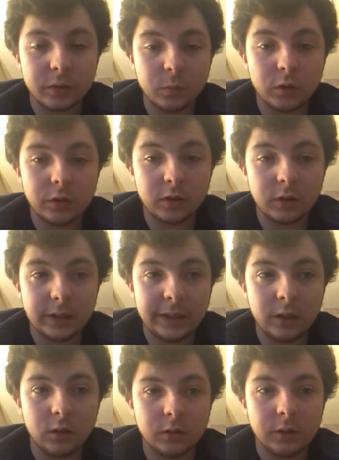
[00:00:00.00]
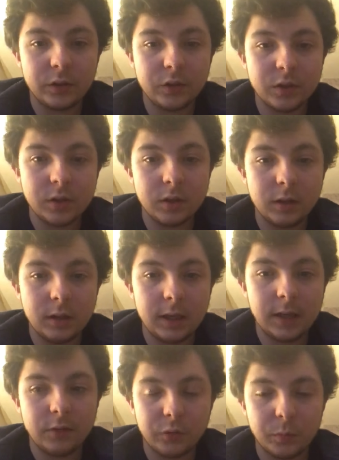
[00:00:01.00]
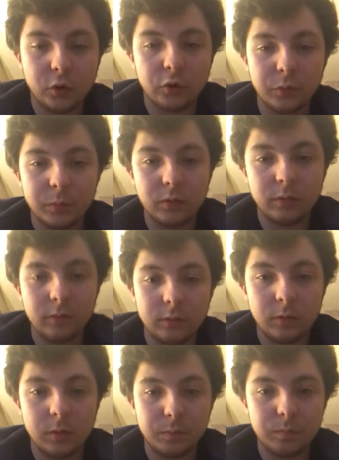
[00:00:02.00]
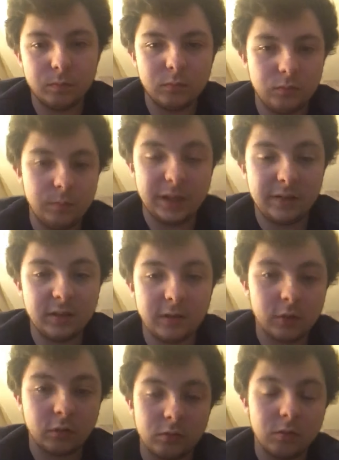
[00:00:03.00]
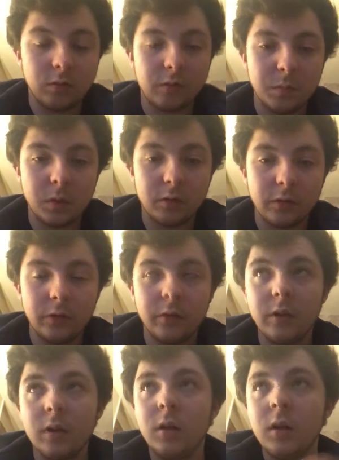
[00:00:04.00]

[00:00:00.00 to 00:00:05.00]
and works at Lee College near the Sportsman, basically across the road from Morrison's.